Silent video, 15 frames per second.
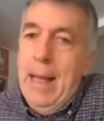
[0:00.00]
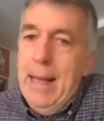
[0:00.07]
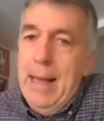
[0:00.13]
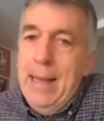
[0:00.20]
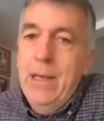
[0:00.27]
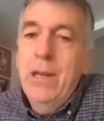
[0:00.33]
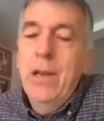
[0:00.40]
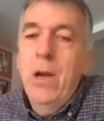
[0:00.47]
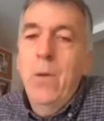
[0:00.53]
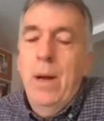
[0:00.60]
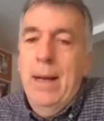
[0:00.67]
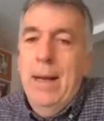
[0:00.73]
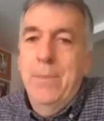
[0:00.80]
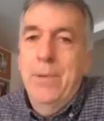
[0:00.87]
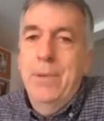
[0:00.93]
And you know what
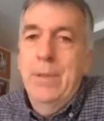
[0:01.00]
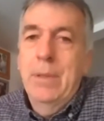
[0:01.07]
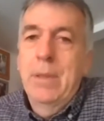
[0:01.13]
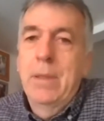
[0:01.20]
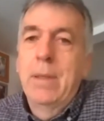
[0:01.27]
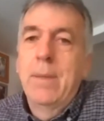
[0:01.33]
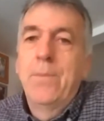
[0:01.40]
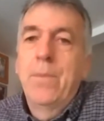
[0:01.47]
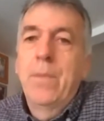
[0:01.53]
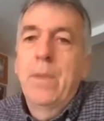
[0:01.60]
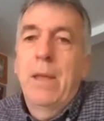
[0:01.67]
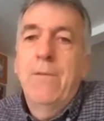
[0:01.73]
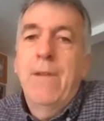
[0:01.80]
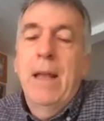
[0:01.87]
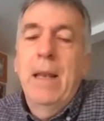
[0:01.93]
happened.
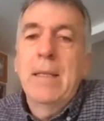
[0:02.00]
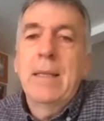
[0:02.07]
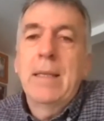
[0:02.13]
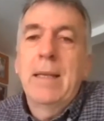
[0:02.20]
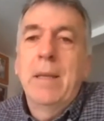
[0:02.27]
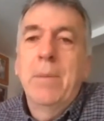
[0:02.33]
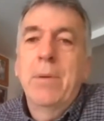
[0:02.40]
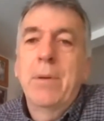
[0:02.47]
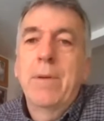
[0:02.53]
They fell asleep.